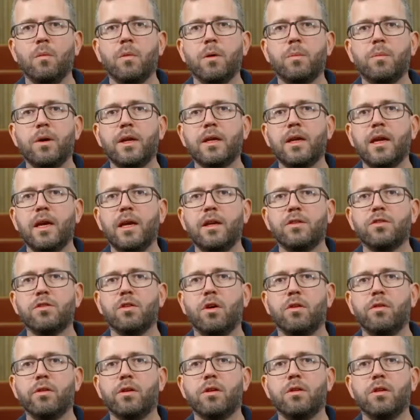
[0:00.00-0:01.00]
We bring a
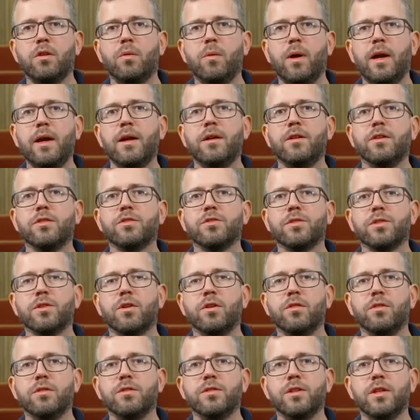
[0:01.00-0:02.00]
historical awareness to
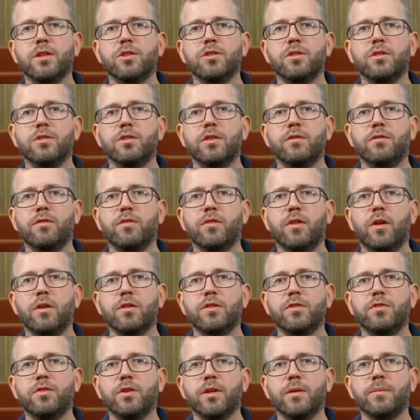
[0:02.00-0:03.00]
current issues in
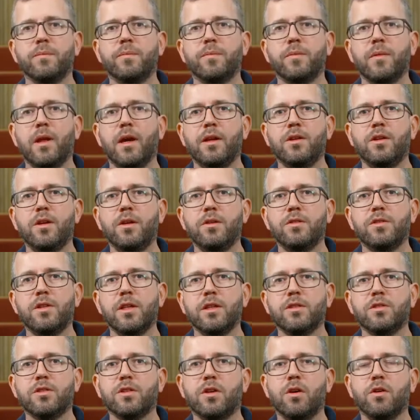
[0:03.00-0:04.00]
philosophy and use
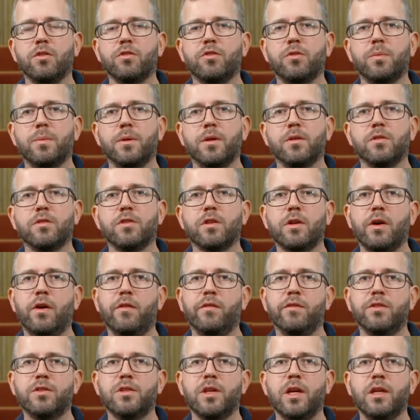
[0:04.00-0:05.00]
this to contribute to
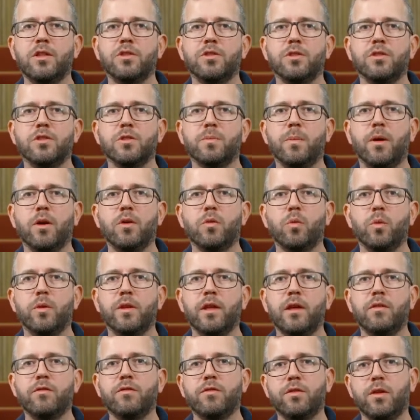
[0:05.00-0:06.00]
conversations both
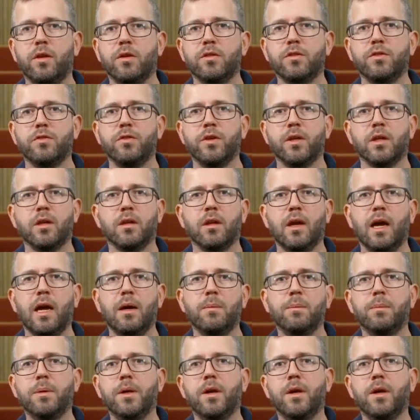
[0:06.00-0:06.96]
within philosophy and